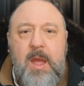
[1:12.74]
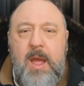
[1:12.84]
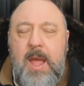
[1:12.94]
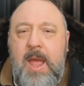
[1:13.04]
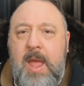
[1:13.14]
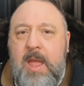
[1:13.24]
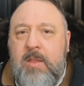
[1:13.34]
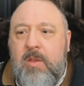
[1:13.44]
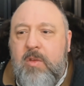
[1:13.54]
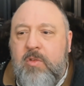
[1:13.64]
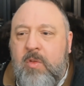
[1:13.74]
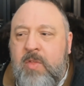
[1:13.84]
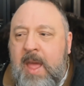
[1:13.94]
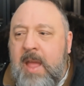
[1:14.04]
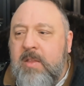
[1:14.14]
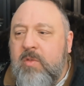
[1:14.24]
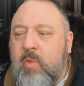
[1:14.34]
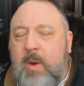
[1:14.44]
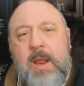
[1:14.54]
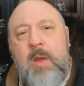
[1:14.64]
And so that's
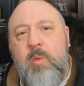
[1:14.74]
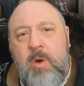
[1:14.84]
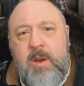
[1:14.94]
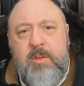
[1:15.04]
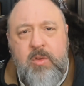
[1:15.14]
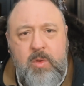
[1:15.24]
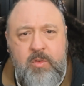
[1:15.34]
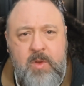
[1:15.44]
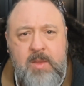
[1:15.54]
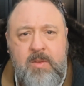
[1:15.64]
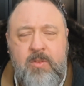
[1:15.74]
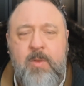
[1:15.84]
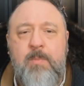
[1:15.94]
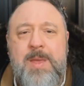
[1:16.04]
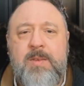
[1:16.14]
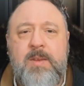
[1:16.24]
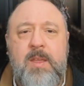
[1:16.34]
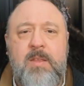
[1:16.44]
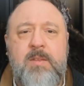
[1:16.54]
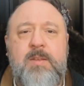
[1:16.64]
what I wanted to address, is the
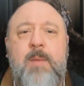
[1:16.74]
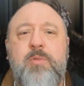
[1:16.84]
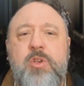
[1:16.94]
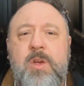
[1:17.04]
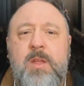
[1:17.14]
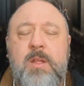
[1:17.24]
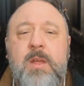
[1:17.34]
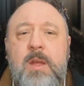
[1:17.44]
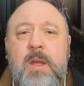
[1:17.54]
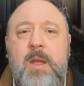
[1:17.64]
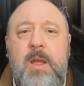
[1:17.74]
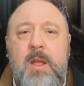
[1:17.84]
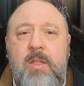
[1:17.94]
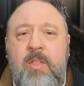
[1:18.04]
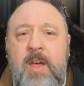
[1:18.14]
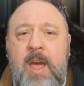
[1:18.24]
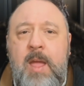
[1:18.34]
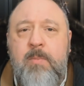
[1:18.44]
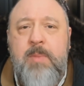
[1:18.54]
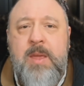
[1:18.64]
misconception
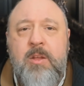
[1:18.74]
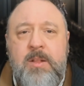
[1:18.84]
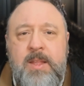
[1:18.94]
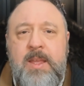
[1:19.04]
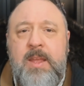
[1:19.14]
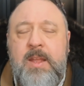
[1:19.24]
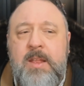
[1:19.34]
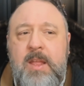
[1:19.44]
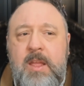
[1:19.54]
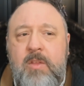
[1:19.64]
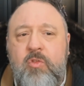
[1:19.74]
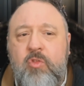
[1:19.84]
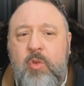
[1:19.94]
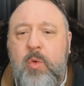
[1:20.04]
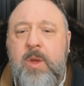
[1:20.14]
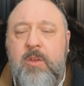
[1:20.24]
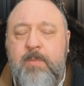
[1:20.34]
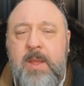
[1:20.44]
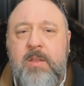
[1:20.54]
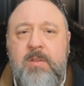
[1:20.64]
that Bicolline is too
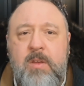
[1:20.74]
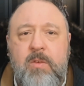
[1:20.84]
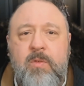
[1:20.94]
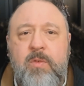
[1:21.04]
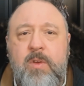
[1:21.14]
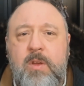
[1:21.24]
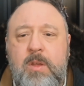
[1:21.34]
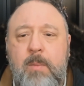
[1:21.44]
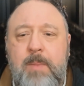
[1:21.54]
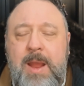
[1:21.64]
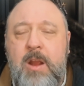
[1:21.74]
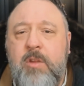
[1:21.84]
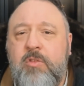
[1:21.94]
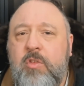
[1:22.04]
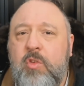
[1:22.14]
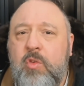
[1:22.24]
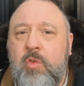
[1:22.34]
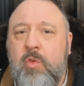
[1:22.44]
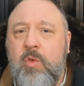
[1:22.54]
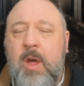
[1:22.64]
expensive compared
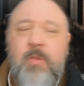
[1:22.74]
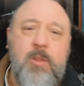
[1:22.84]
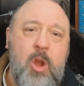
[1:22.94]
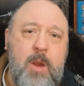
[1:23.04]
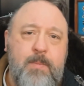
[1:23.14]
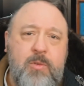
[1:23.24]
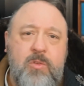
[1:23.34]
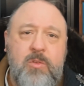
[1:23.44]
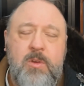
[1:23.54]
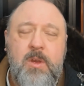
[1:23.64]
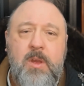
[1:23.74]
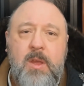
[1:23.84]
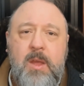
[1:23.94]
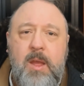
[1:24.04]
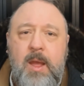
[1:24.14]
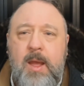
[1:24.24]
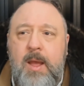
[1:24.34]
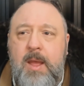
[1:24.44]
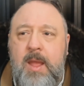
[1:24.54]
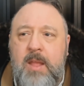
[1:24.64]
to other LARPs
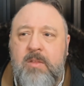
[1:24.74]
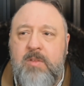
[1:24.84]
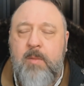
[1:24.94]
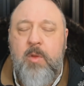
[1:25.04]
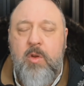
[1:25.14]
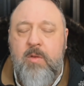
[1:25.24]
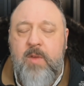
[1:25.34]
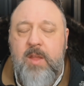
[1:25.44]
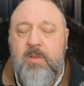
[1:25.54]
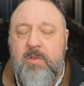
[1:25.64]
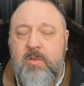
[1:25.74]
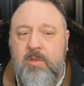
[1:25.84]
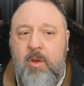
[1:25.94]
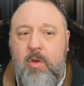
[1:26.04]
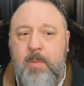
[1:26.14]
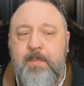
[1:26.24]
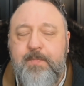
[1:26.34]
and similar events. So